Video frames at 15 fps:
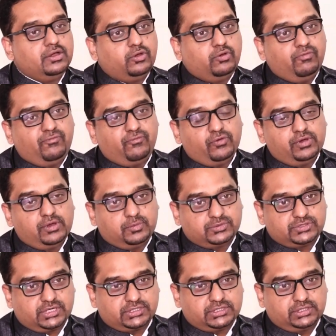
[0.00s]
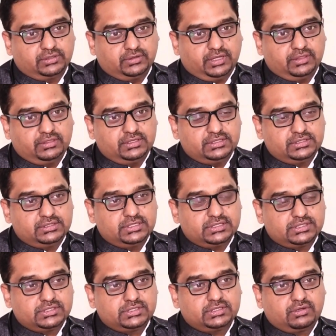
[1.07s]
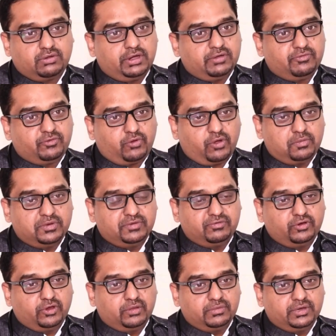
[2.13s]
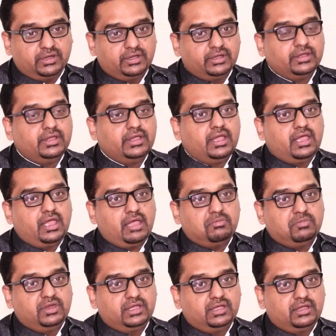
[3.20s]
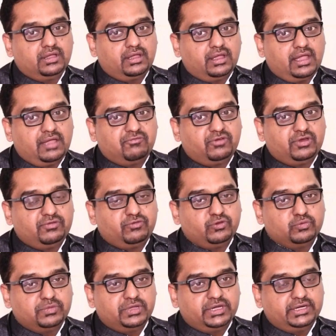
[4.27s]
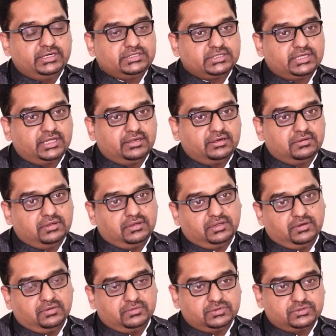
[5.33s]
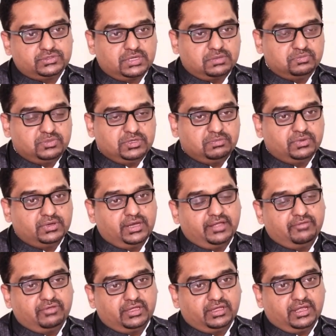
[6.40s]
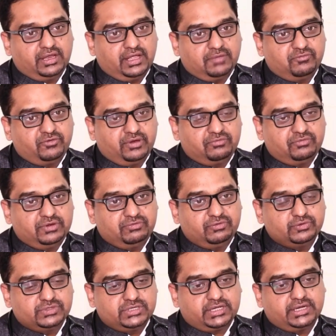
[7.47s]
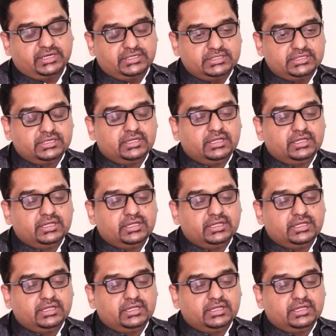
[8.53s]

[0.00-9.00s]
to full obstruction. And this is quite a common phenomena happening every few minutes, and some people having every few seconds.